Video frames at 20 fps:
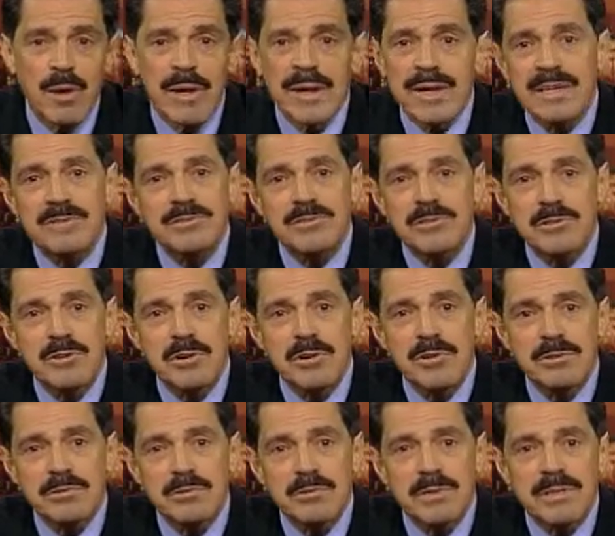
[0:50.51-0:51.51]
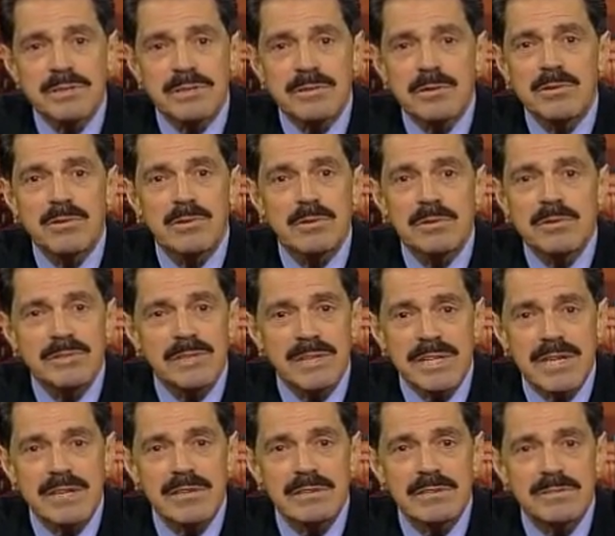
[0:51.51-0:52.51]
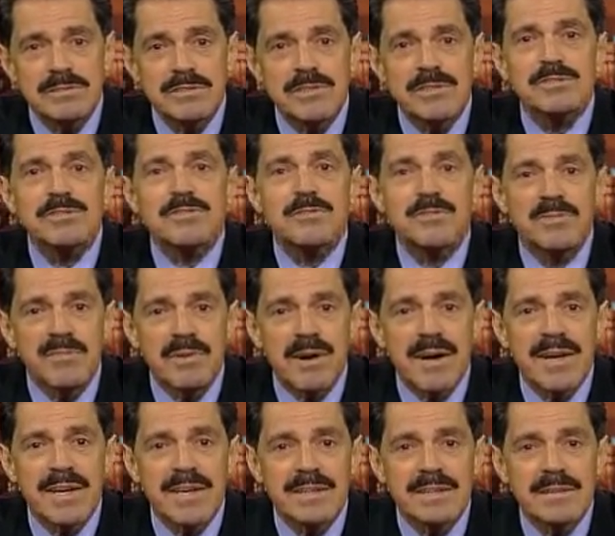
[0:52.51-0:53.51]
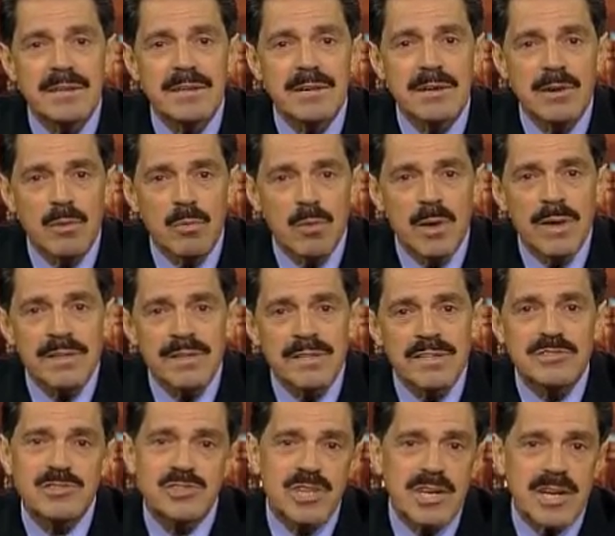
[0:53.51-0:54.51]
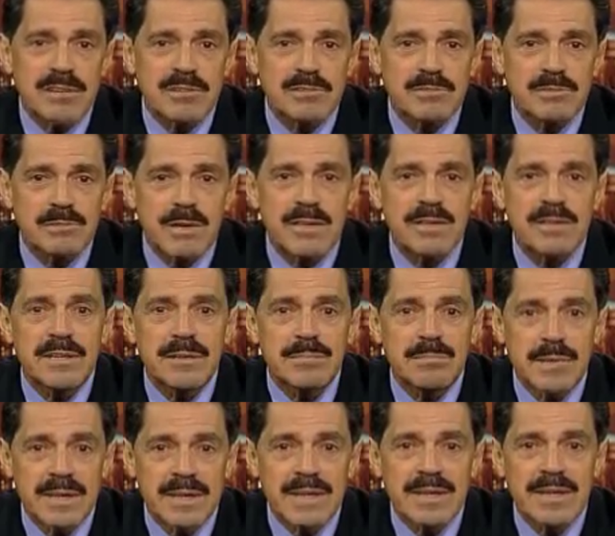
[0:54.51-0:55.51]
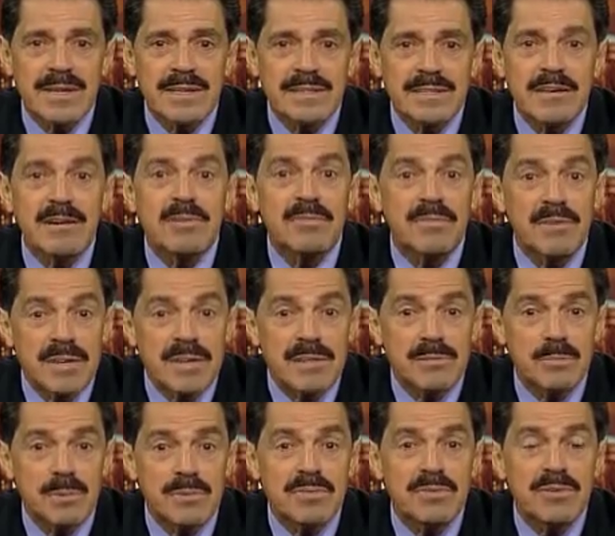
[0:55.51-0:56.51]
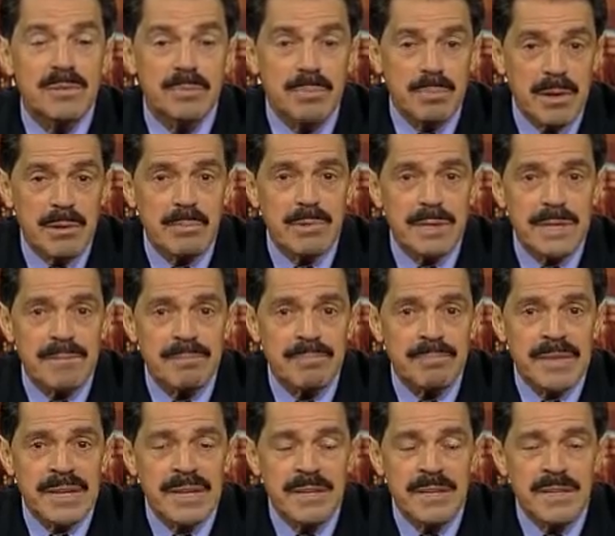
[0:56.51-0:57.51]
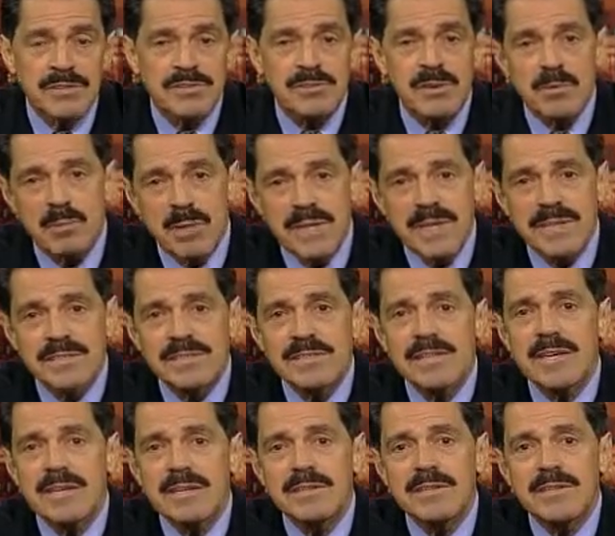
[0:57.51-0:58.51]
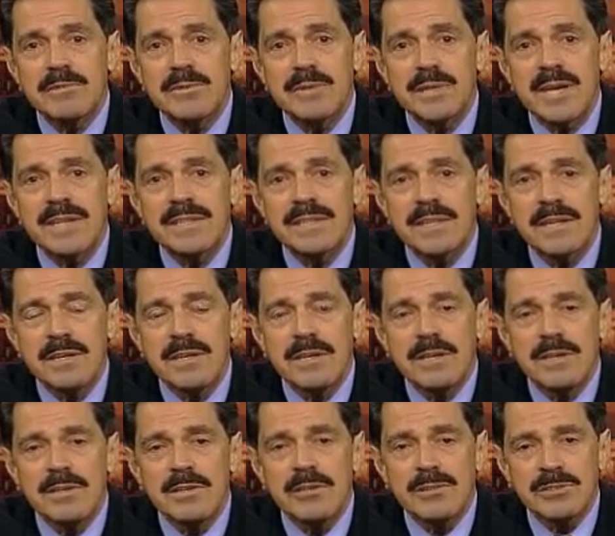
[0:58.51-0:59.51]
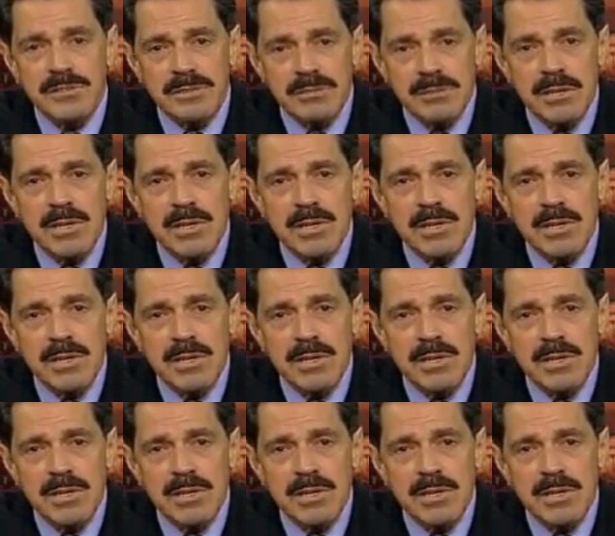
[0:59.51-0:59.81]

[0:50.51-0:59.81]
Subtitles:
one has to go through a total ordeal just to find one of these channels rather than making it available for the public. So I wanted to tell you that your